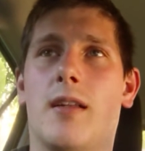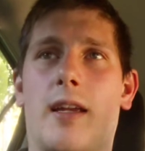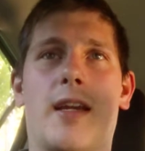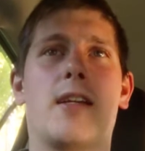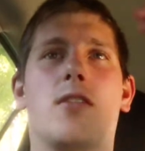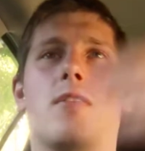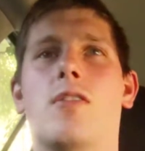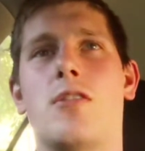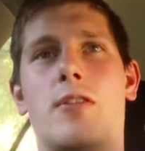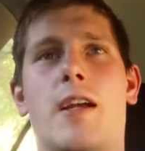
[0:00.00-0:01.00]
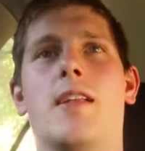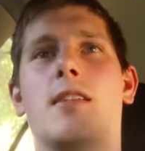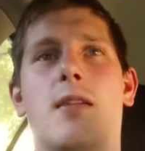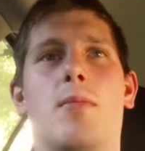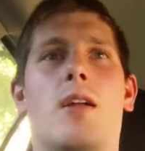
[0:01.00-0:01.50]
Like each of those
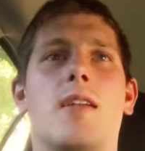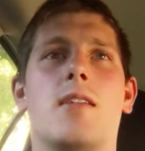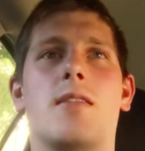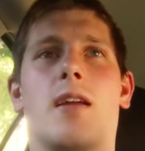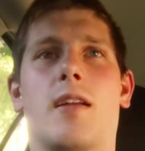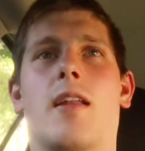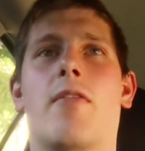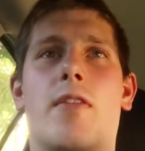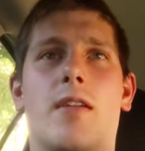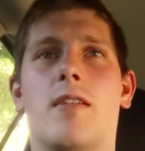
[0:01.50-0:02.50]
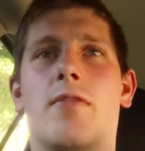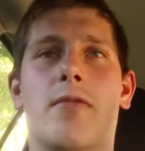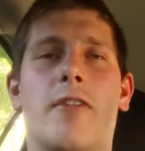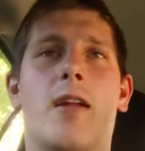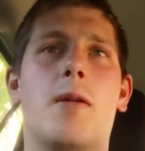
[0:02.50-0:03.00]
strands symbolizes like their fa-
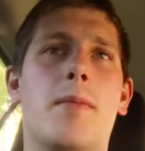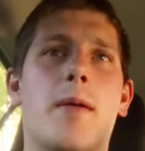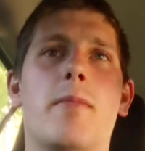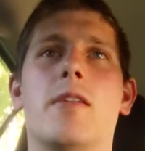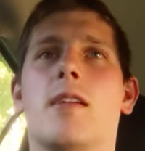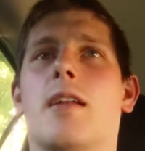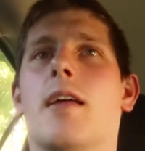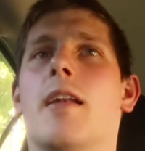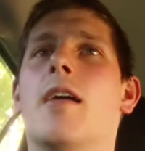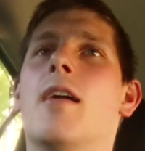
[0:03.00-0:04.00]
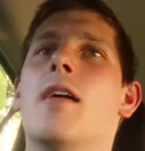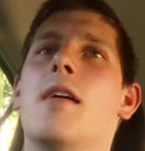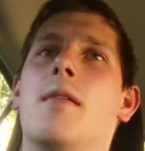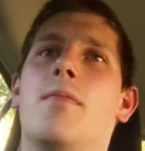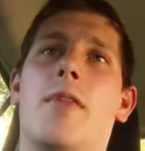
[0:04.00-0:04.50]
different family members, and then
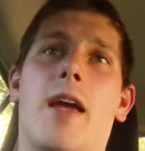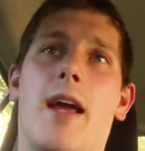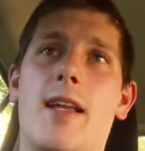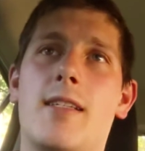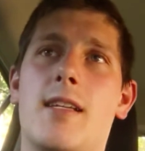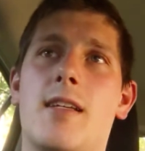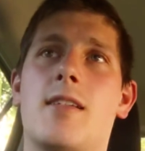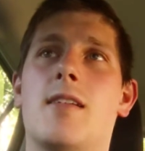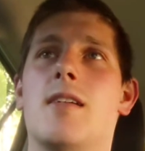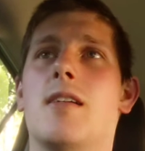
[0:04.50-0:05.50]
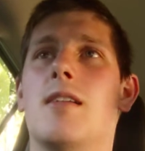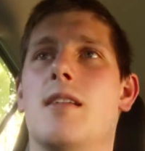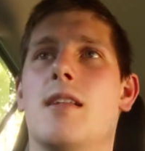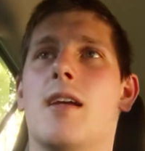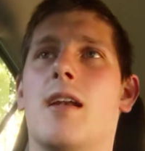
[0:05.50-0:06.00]
their ancestors,
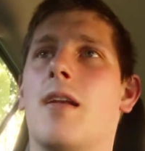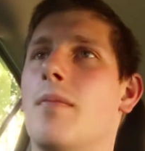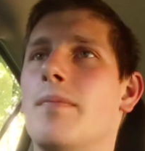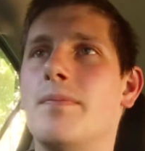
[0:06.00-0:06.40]
and then